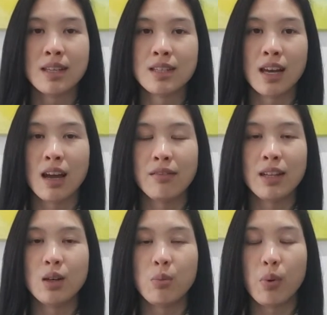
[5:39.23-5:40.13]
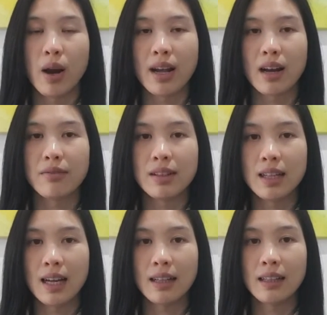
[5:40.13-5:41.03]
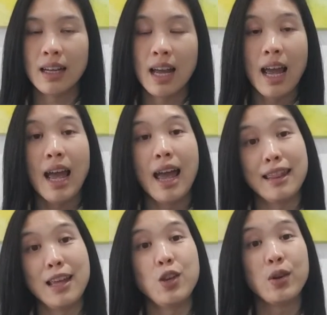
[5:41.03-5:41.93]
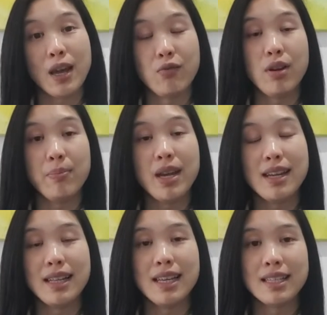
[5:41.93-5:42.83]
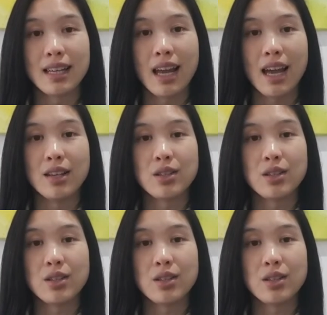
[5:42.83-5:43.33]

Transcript: So have a little break after that, and then you can repeat this again.